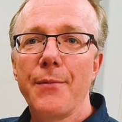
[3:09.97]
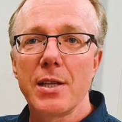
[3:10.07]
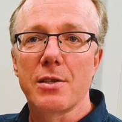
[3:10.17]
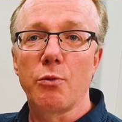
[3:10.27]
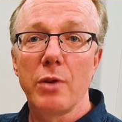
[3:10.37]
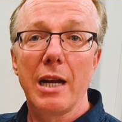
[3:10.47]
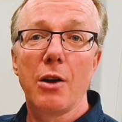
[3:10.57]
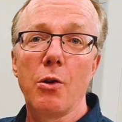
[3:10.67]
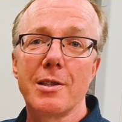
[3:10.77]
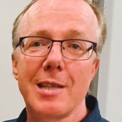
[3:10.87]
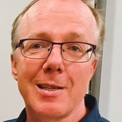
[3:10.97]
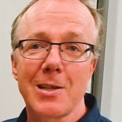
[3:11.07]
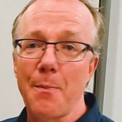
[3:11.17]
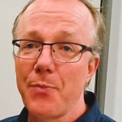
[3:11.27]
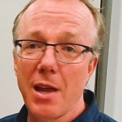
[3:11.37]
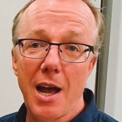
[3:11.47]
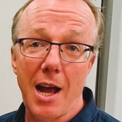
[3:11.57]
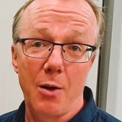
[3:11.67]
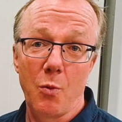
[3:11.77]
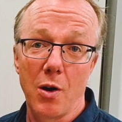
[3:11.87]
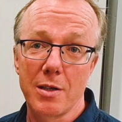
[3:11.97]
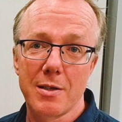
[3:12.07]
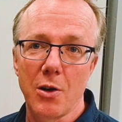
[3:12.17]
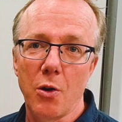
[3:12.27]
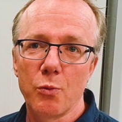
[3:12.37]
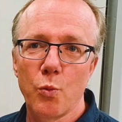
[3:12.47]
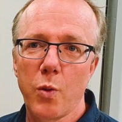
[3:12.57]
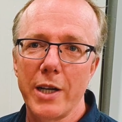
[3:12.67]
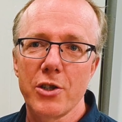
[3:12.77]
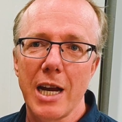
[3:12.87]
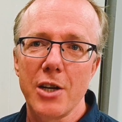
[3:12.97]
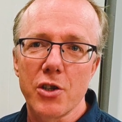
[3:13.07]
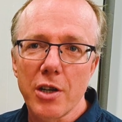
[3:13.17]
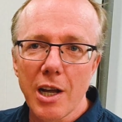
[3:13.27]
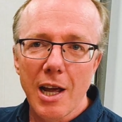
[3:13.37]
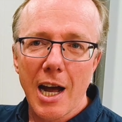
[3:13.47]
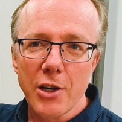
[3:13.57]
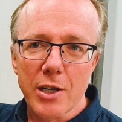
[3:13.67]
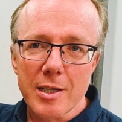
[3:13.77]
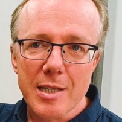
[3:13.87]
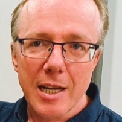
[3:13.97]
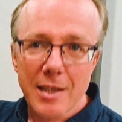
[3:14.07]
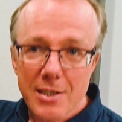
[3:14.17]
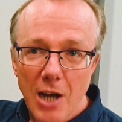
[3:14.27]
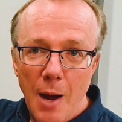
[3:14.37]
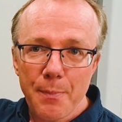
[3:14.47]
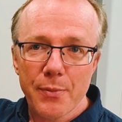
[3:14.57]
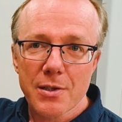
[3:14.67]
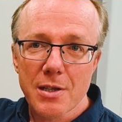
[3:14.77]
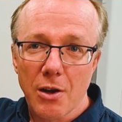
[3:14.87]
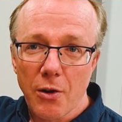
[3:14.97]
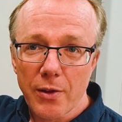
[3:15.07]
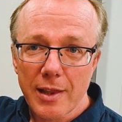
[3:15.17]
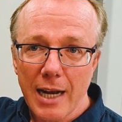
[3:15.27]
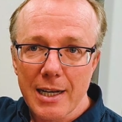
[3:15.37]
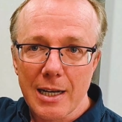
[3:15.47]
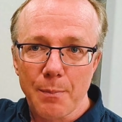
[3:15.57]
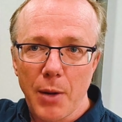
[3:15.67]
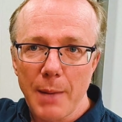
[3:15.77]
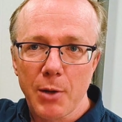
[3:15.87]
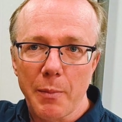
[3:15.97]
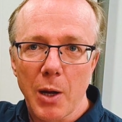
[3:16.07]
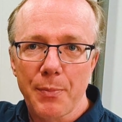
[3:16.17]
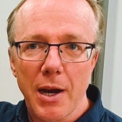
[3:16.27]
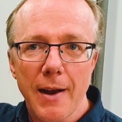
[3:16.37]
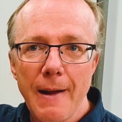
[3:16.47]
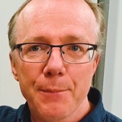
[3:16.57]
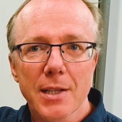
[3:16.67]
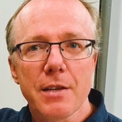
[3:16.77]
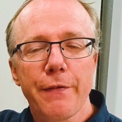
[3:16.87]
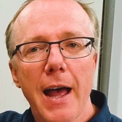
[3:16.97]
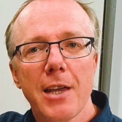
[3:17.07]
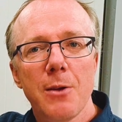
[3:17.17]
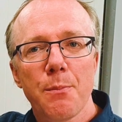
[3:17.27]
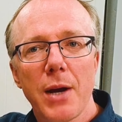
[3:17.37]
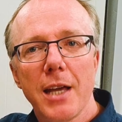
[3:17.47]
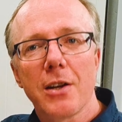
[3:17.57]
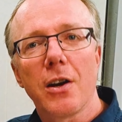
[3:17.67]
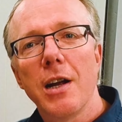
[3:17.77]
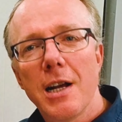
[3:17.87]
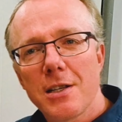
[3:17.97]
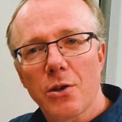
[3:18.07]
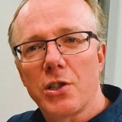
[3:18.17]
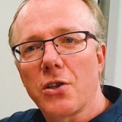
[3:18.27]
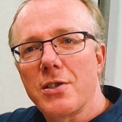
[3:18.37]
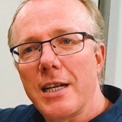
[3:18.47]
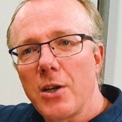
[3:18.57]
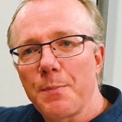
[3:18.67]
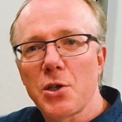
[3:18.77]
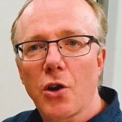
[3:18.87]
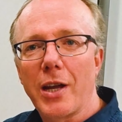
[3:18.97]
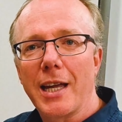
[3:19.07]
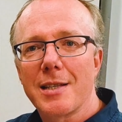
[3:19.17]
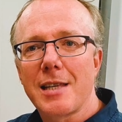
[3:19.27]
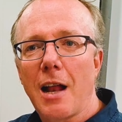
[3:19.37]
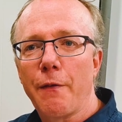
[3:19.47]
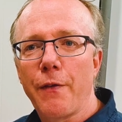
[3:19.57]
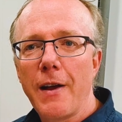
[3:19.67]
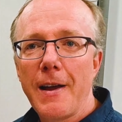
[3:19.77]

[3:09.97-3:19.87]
This is a real old system and it works, so why change it? And you can see at the top, so that little pipe coming up there, that's a vacuum breaker, so it doesn't end up sucking itself.